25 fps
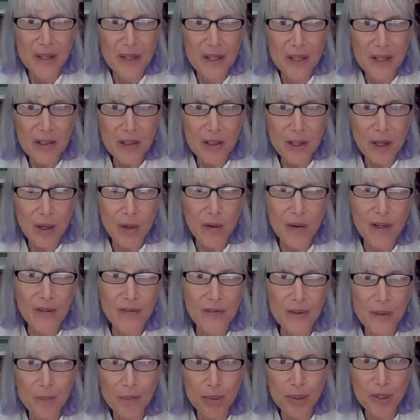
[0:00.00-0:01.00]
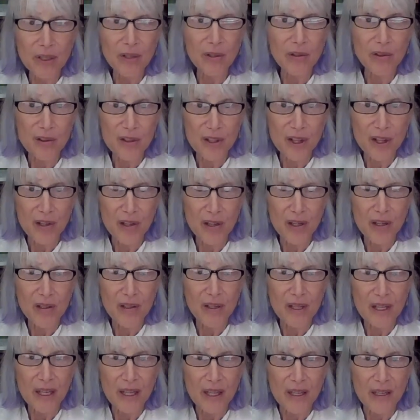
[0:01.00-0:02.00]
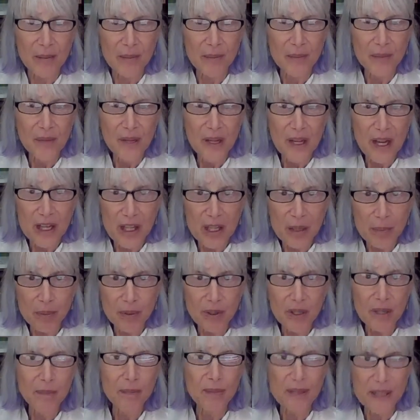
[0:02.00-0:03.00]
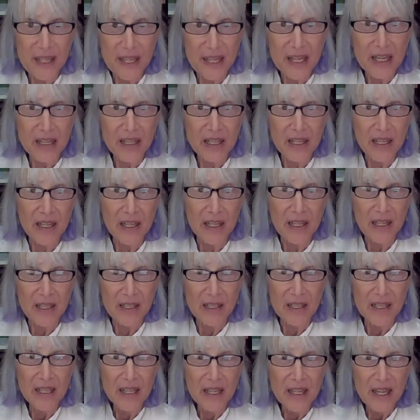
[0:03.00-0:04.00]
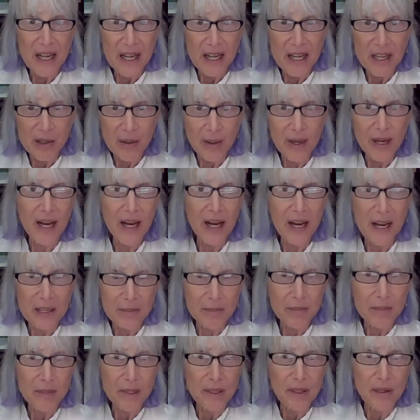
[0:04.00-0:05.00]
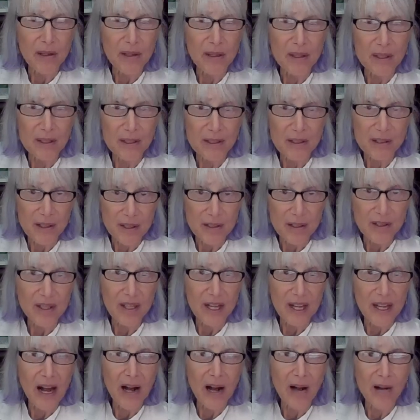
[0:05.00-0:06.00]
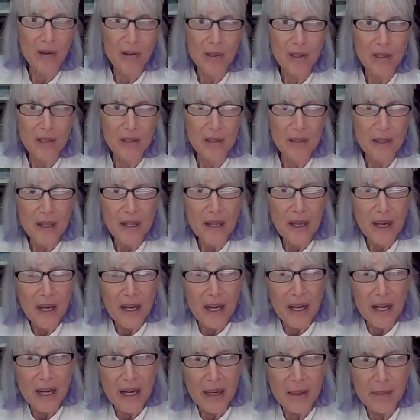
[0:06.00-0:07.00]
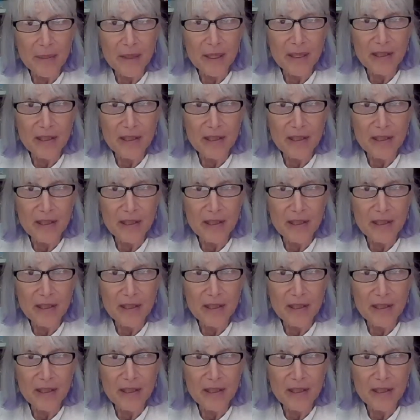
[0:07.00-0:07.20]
So if you put your cereal in, and you put a banana in, and you add milk, let's just say alkaline, at